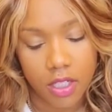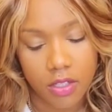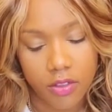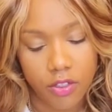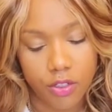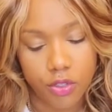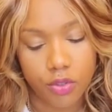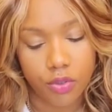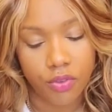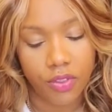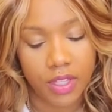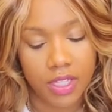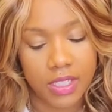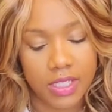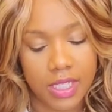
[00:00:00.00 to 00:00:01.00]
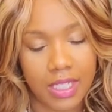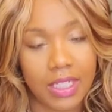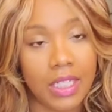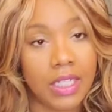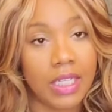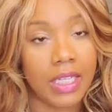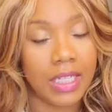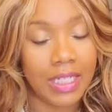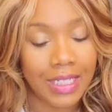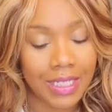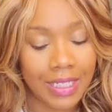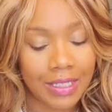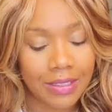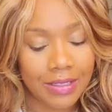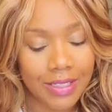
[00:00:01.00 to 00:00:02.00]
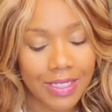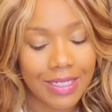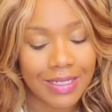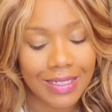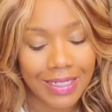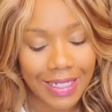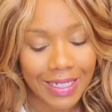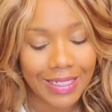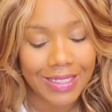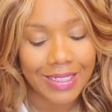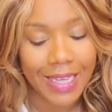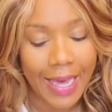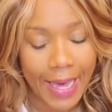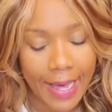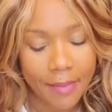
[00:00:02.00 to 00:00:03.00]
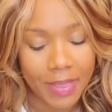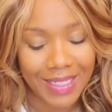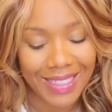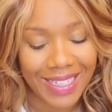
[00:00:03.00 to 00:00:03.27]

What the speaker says: The truth is any endings needed to happen.